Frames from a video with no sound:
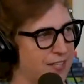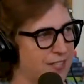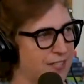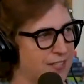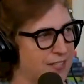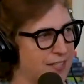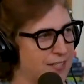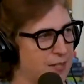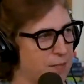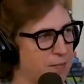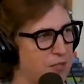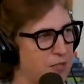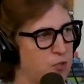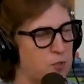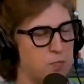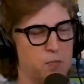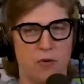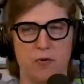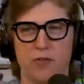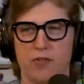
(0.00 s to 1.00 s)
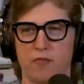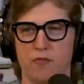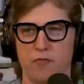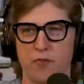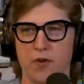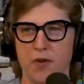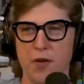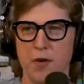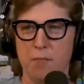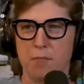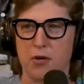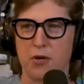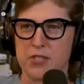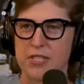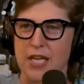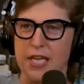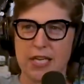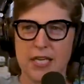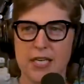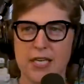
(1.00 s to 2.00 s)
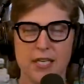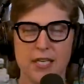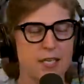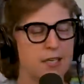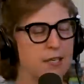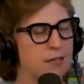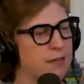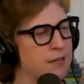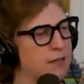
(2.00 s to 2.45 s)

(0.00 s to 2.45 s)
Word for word: Is that something you both have partaken in?